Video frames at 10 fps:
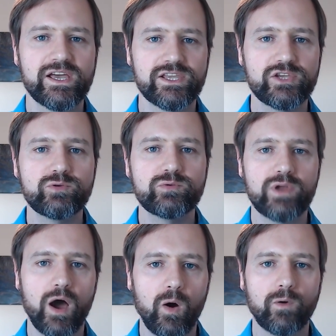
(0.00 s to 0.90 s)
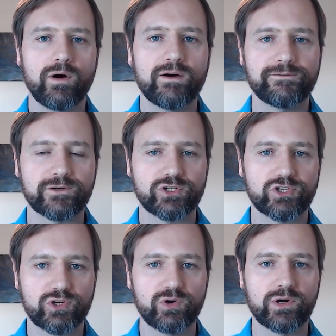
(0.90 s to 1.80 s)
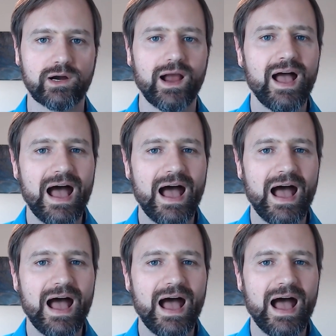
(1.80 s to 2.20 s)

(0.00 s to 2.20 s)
you know for sure